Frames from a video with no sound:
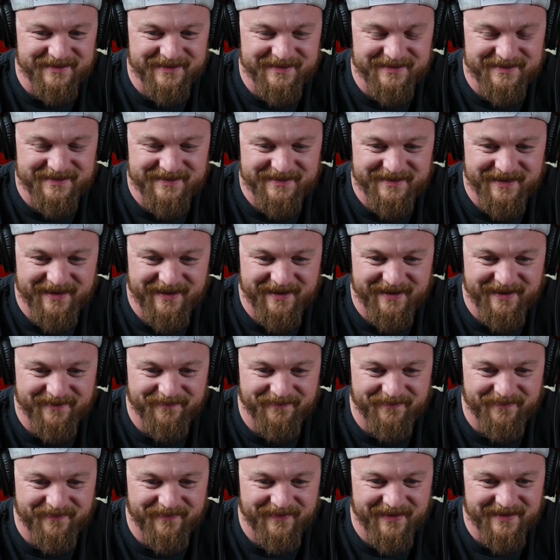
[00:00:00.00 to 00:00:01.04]
it's
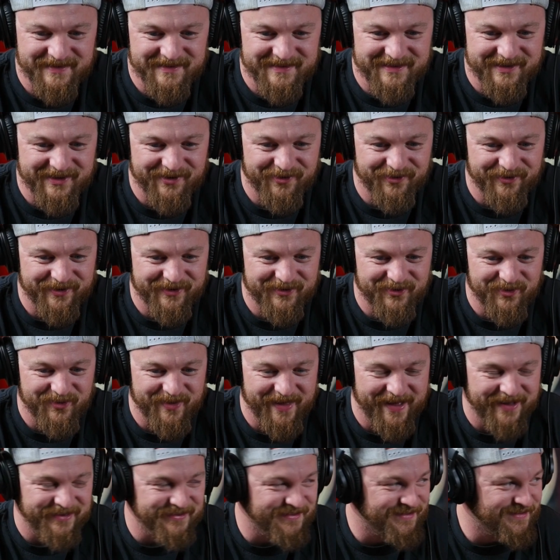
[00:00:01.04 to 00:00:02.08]
the early
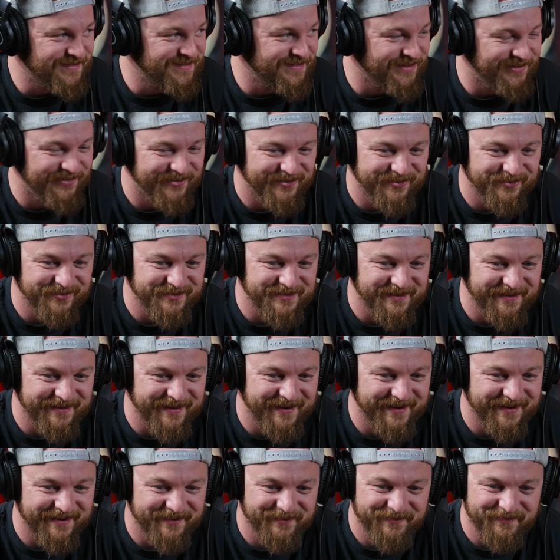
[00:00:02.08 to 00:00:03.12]
2000s, so there was a
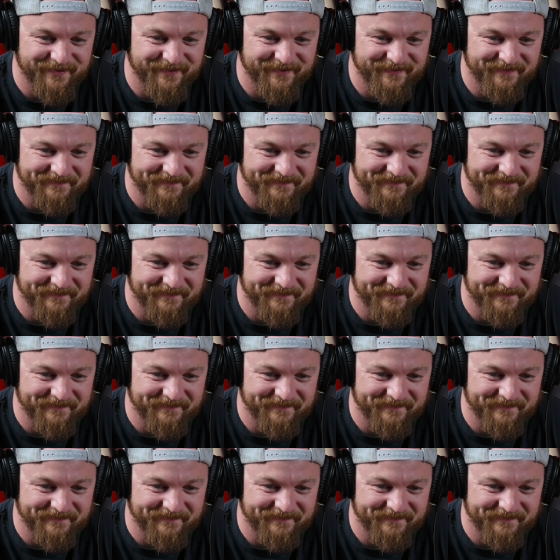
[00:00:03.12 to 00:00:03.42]
lot of